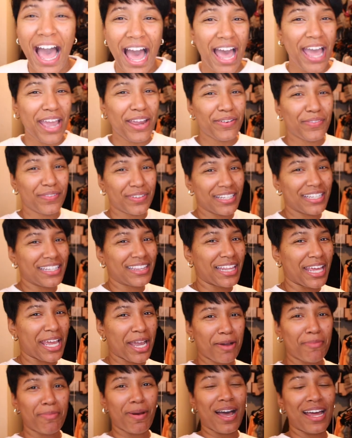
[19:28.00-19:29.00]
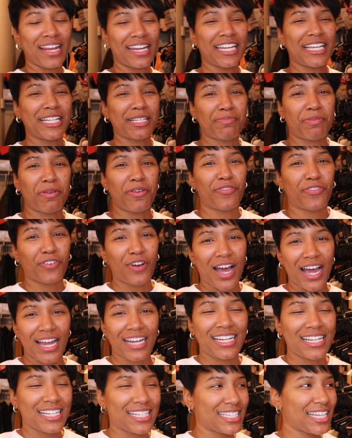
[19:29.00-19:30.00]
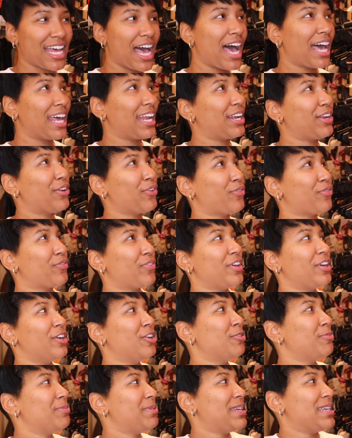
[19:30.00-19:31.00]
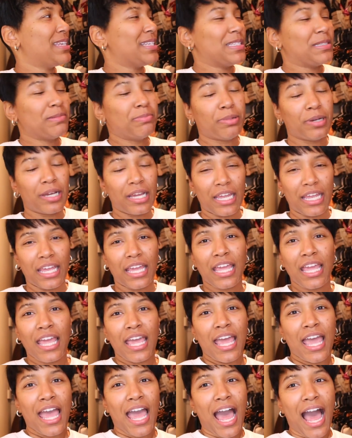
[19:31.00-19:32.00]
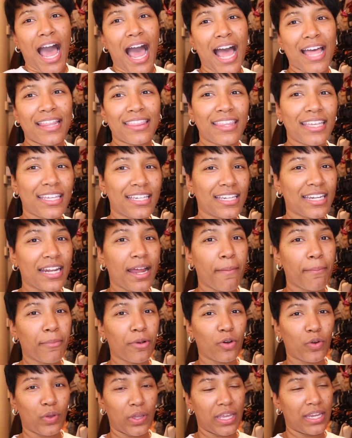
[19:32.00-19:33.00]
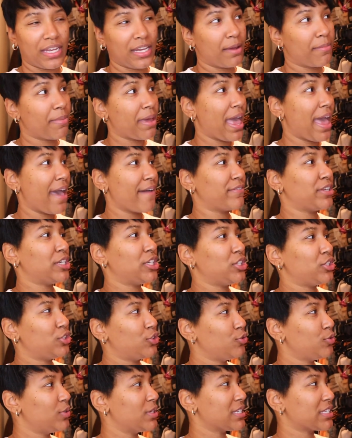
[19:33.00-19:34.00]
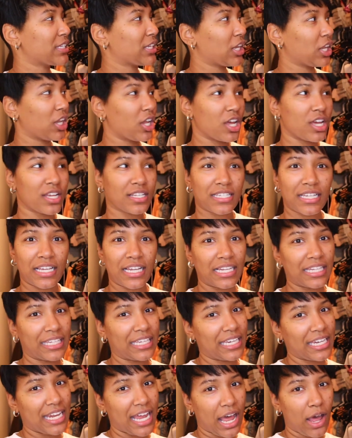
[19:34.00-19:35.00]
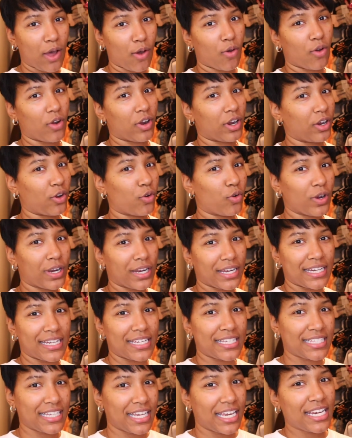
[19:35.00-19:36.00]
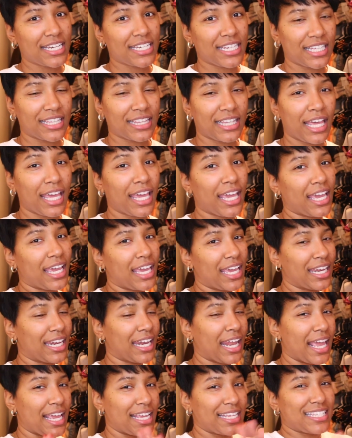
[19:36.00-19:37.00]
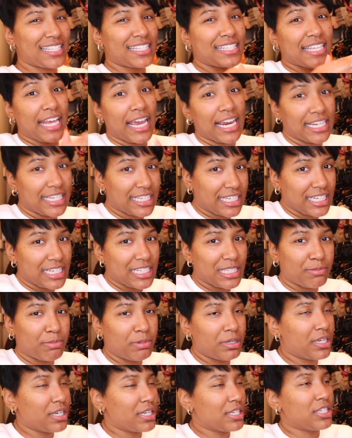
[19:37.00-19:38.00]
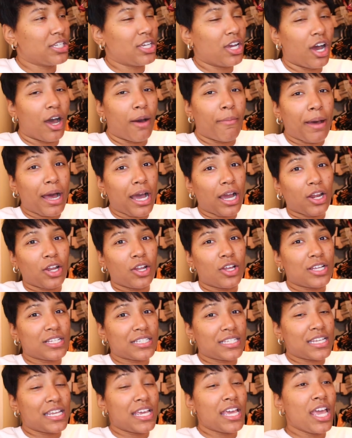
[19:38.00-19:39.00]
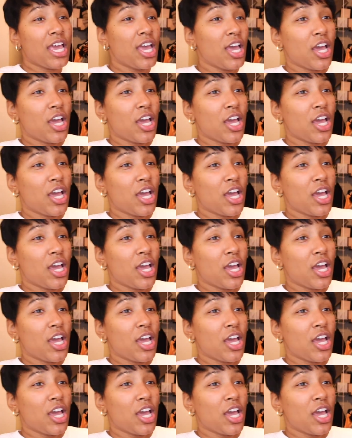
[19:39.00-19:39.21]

I didn't really think about this before I decided to film this, but I think that I'm going to end up having to do this closet clean out or organization thing in like sections because y'all, my closet